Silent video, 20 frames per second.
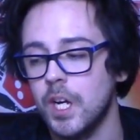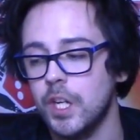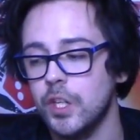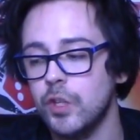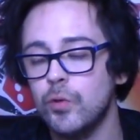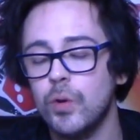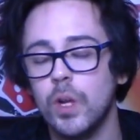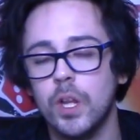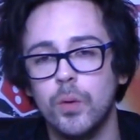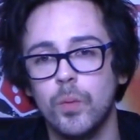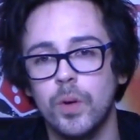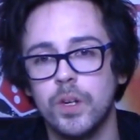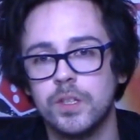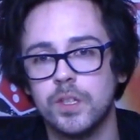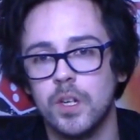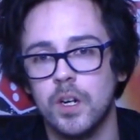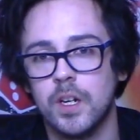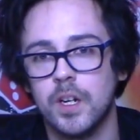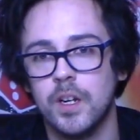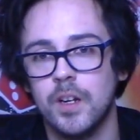You really want to
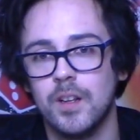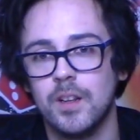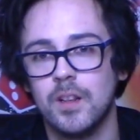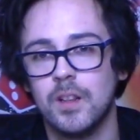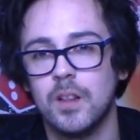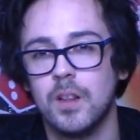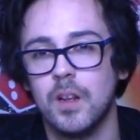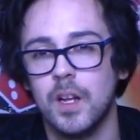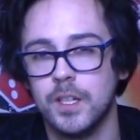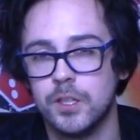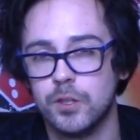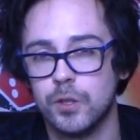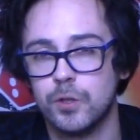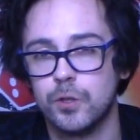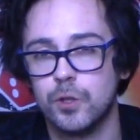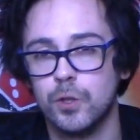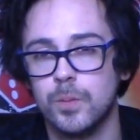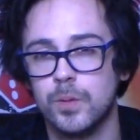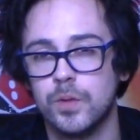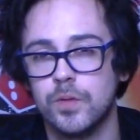target lighter
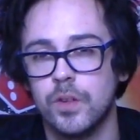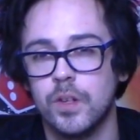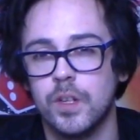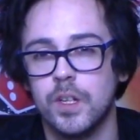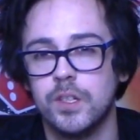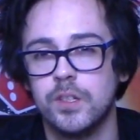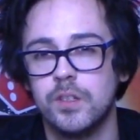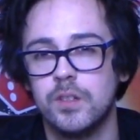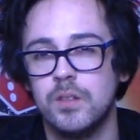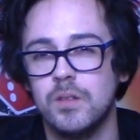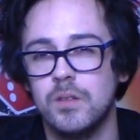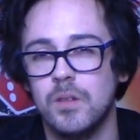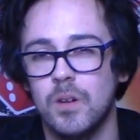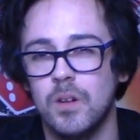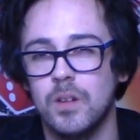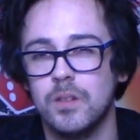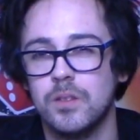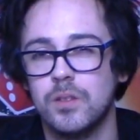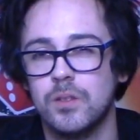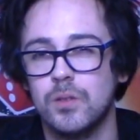troops for this,
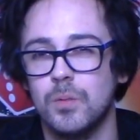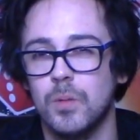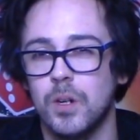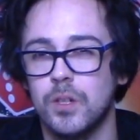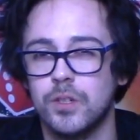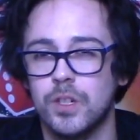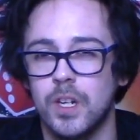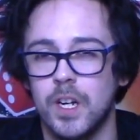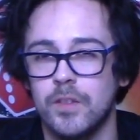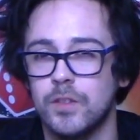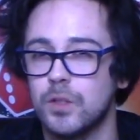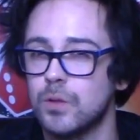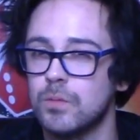not so much heavy.